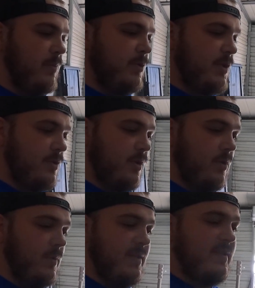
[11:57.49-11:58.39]
of boost
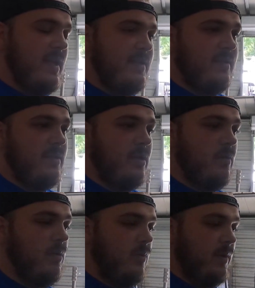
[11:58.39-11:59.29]
control with the size of the
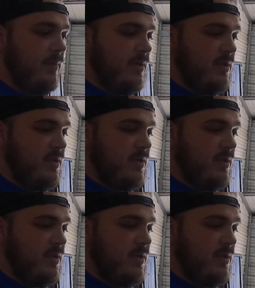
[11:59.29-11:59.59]
turbo.